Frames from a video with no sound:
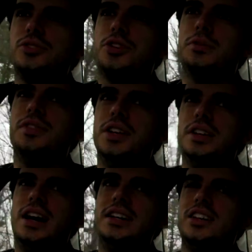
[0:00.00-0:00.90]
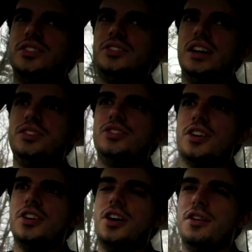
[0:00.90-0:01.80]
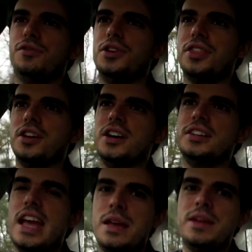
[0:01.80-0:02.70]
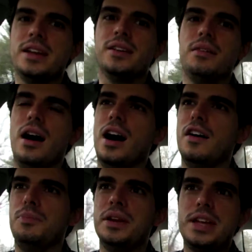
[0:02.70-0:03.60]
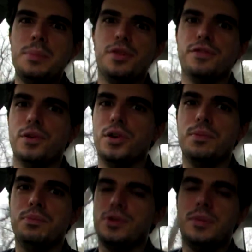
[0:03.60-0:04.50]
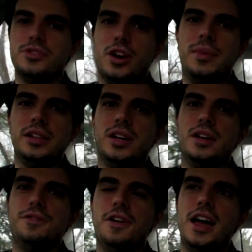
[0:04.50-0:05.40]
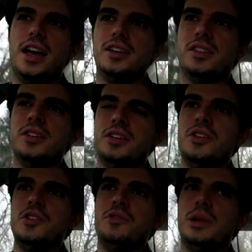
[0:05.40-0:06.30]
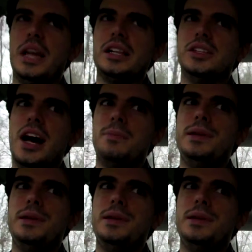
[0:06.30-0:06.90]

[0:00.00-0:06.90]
term of it, I guess I started off with gaming. I've been a gamer for pretty much all my life, and like a lot of